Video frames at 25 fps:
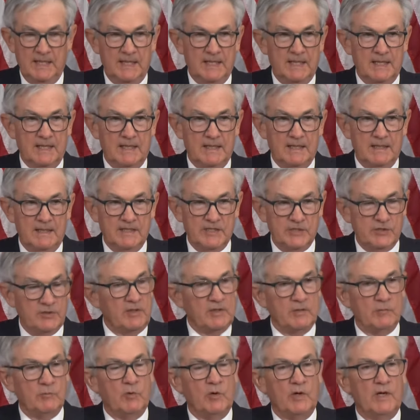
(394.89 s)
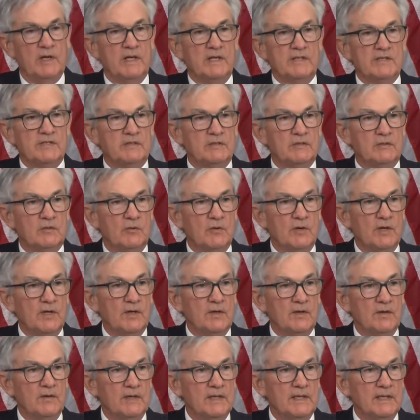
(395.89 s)
And I started working as a
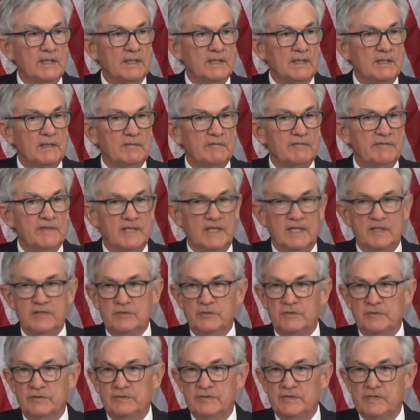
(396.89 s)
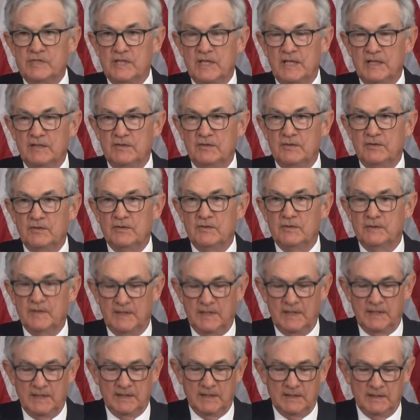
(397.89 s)
lawyer in the financial sector
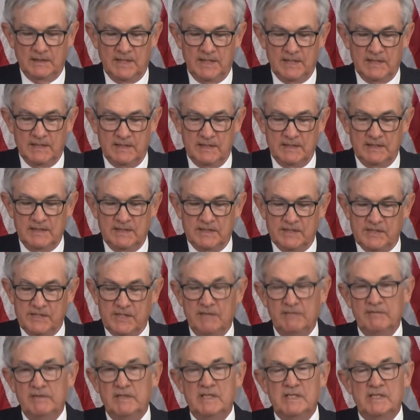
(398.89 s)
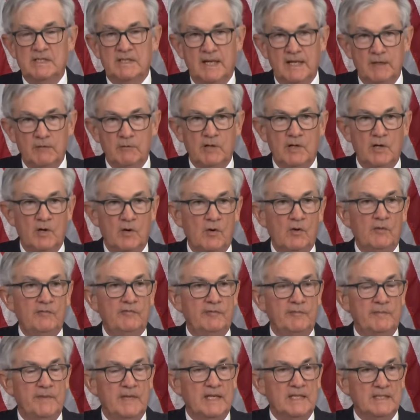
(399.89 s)
in the late 1970s. I recall
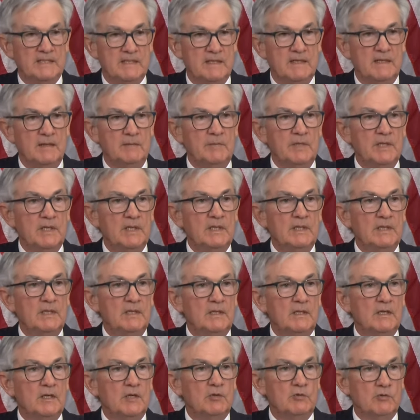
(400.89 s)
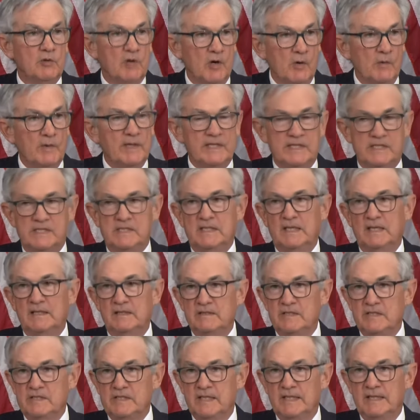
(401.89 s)
from that time a growing
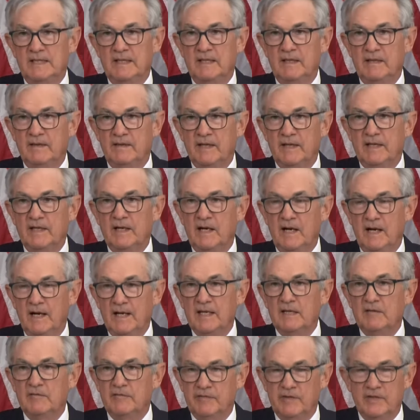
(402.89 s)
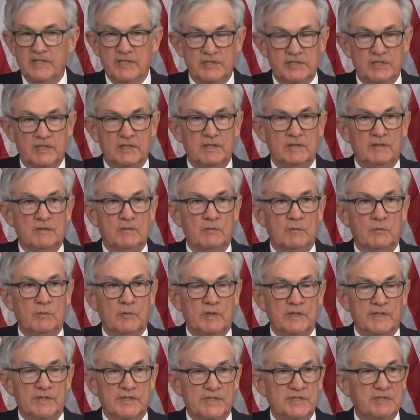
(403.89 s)
sense that high inflation
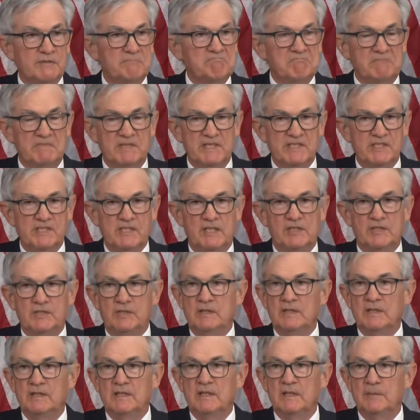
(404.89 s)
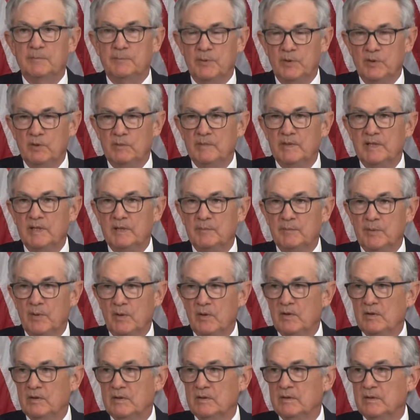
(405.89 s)
was essentially a permanent
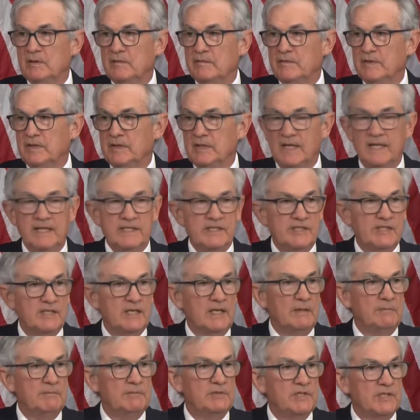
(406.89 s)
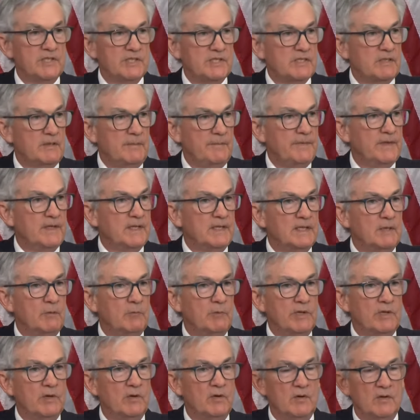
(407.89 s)
part of the landscape, just something
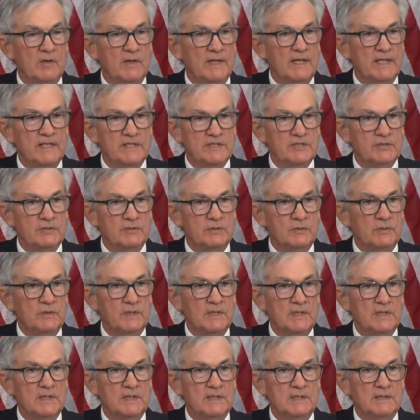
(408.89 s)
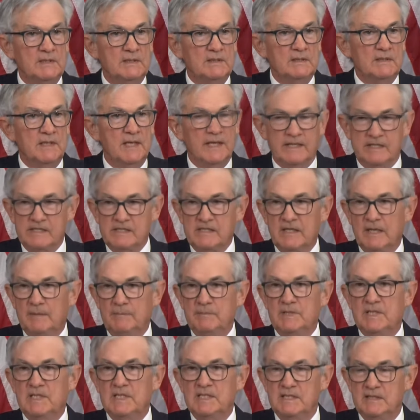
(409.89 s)
that we all had to
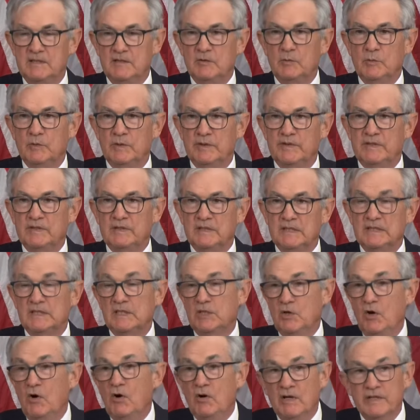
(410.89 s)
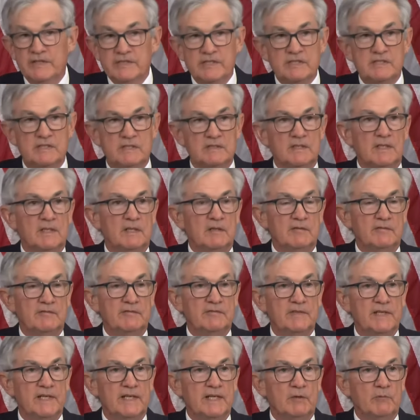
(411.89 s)
accept and deal with, and that the costs
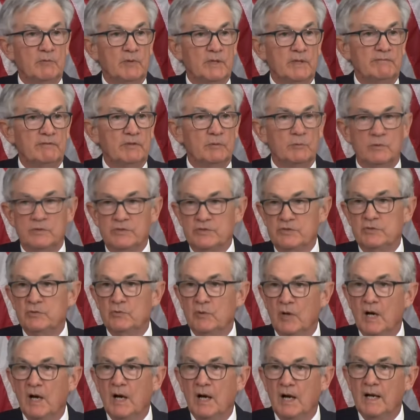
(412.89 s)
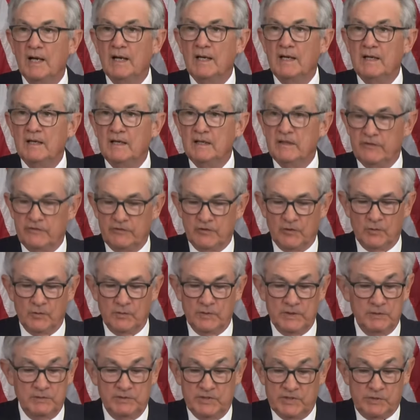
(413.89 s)
of getting rid of it were too high.
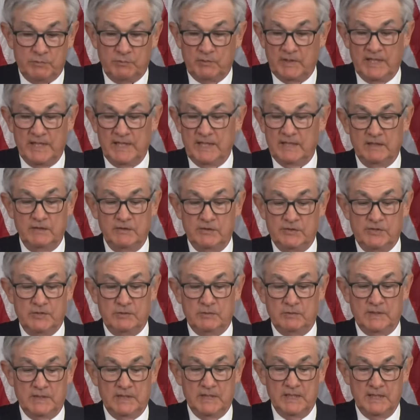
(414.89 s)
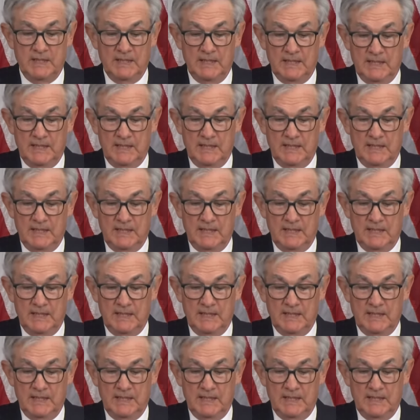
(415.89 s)
So you just were getting used to it.